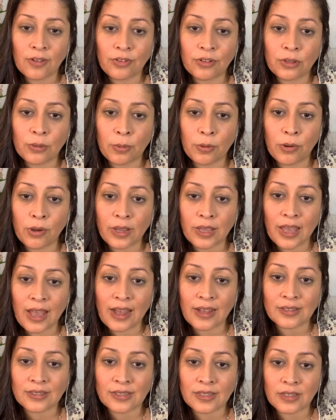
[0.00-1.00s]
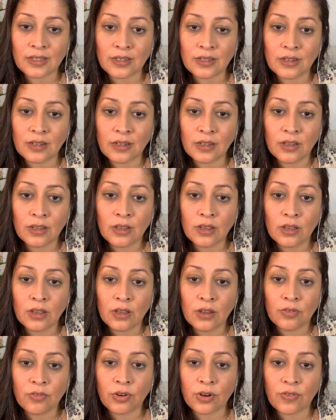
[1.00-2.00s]
alpha lipoic acid
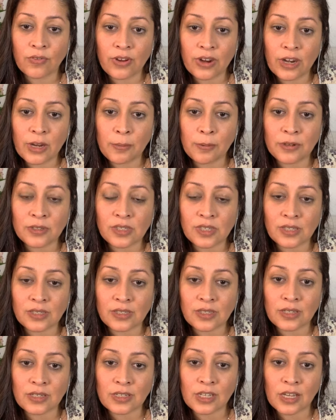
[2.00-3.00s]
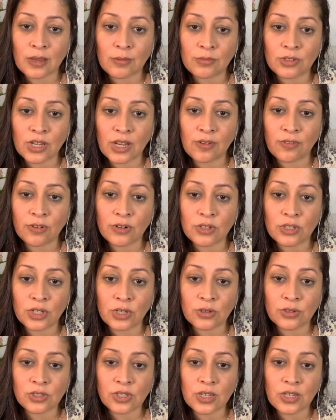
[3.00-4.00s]
for a very persistent TMJ for
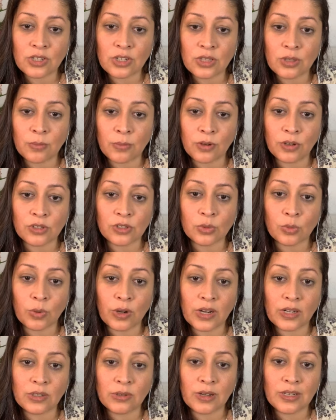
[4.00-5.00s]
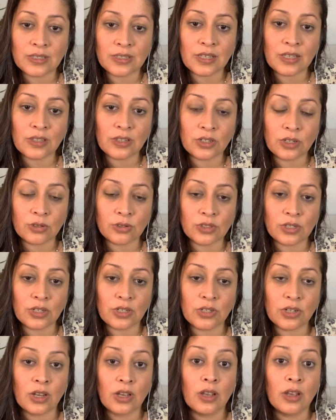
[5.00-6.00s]
dosage in the books. Where do I see the
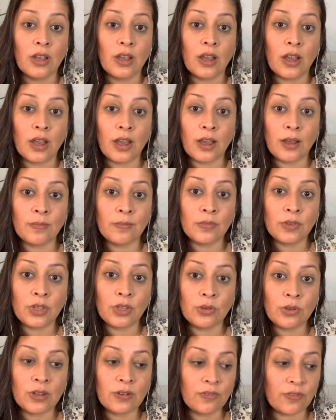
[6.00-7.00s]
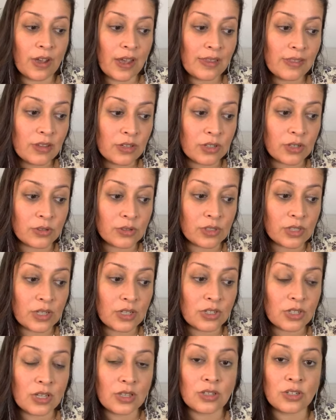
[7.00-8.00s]
dosage? Um, you can find the
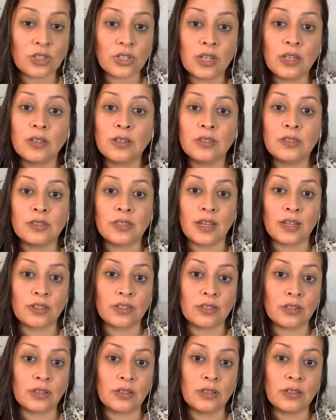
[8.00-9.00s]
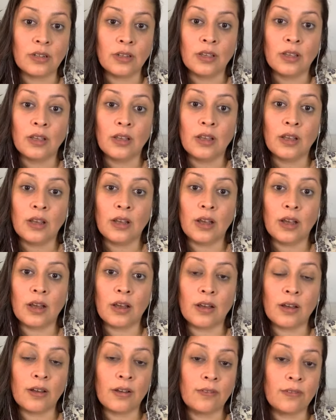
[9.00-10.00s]
dosage in the shingles section
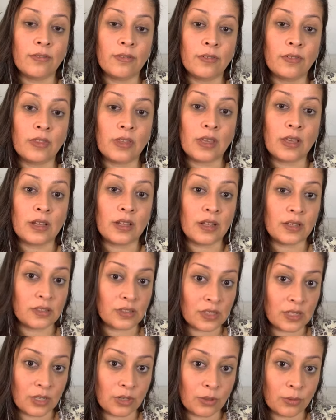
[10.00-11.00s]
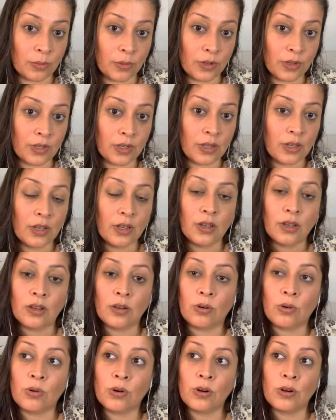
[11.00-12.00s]
of the Cleanse to Heal book
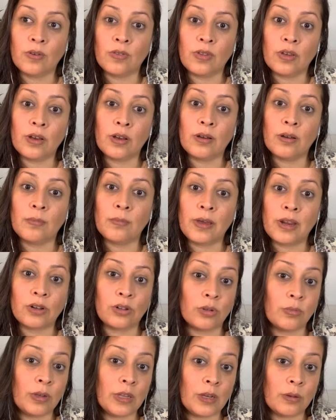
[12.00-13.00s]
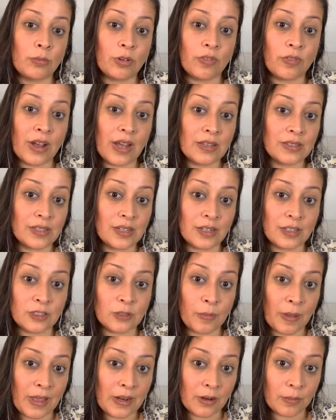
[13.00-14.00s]
or the Medical Medium Revised and
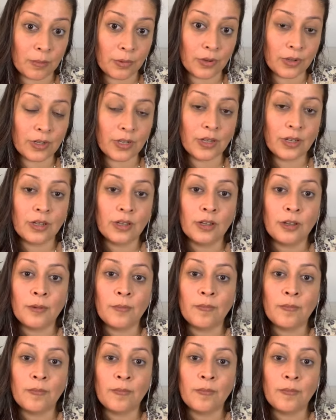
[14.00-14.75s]
Expanded book,